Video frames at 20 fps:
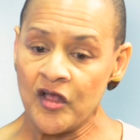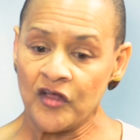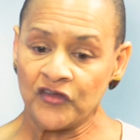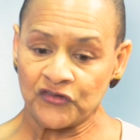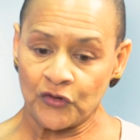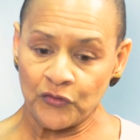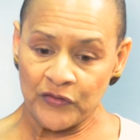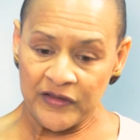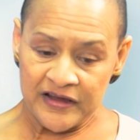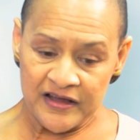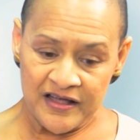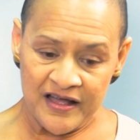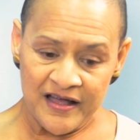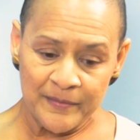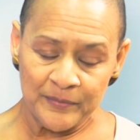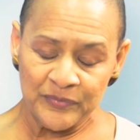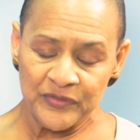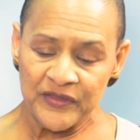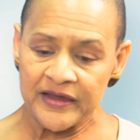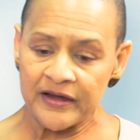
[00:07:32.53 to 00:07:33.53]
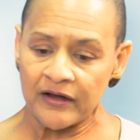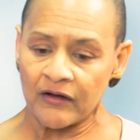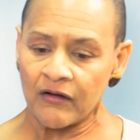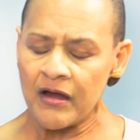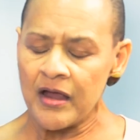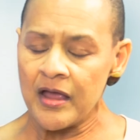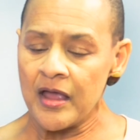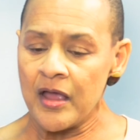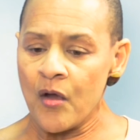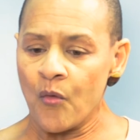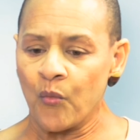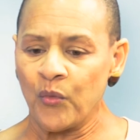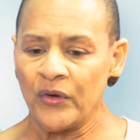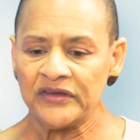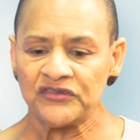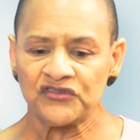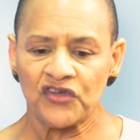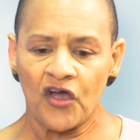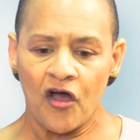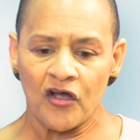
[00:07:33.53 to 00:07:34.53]
So they come there,
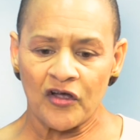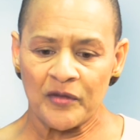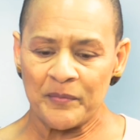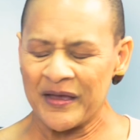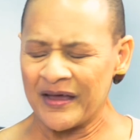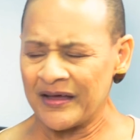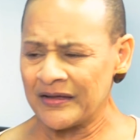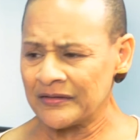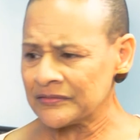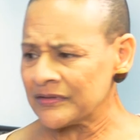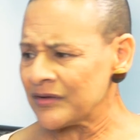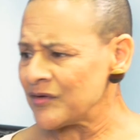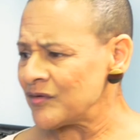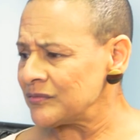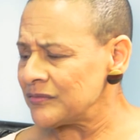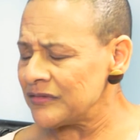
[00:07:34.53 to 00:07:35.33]
we talk about